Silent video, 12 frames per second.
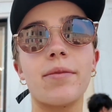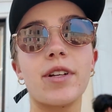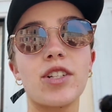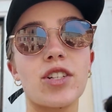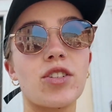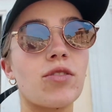And we
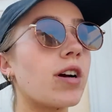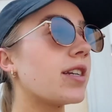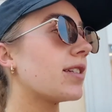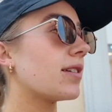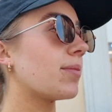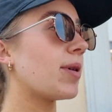just
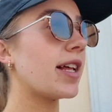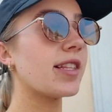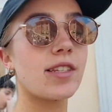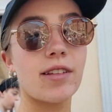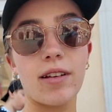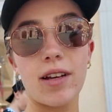tried a
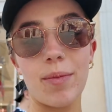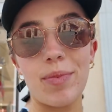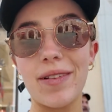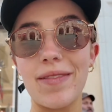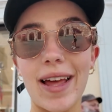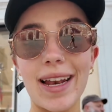
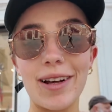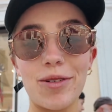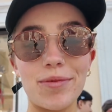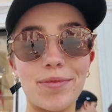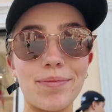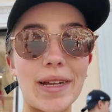couple of their
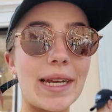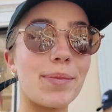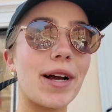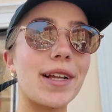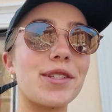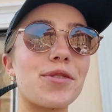little mini
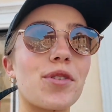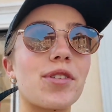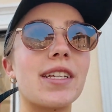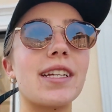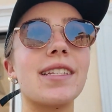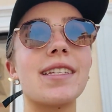
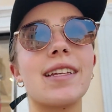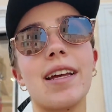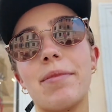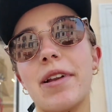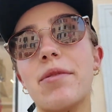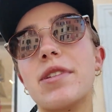Panzerottis.
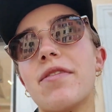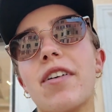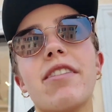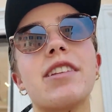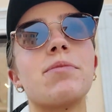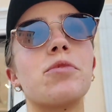I mean, it was a
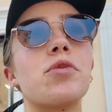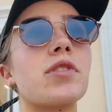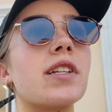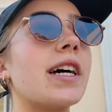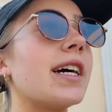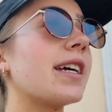very small
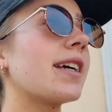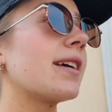snack.